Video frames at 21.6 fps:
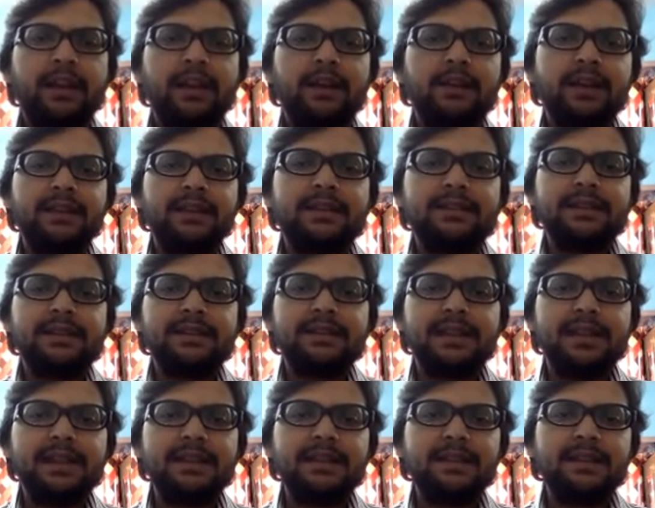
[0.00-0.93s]
let's
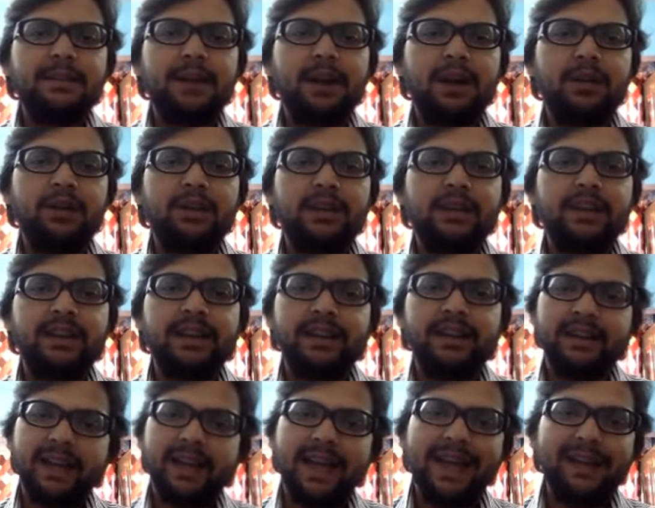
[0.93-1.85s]
discuss about
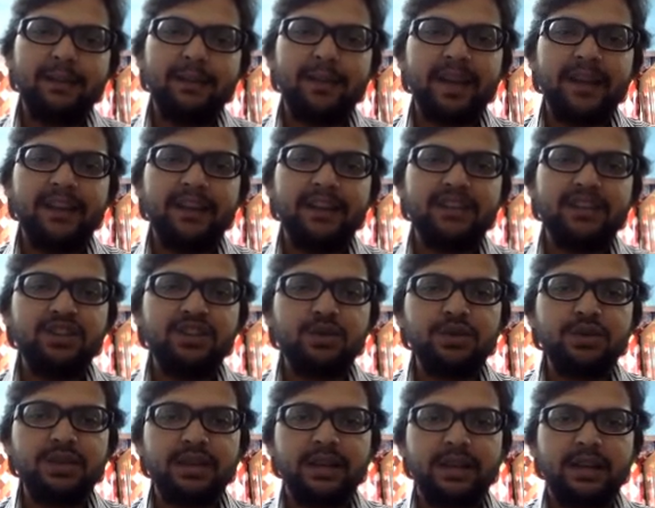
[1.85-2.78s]
create and manage
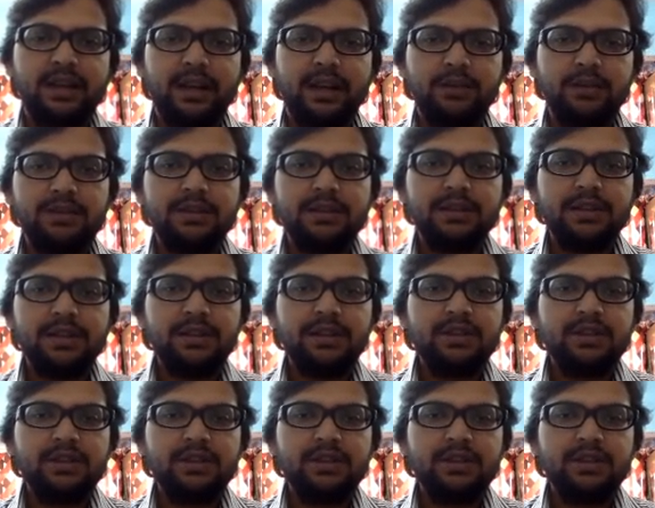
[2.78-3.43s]
user accounts.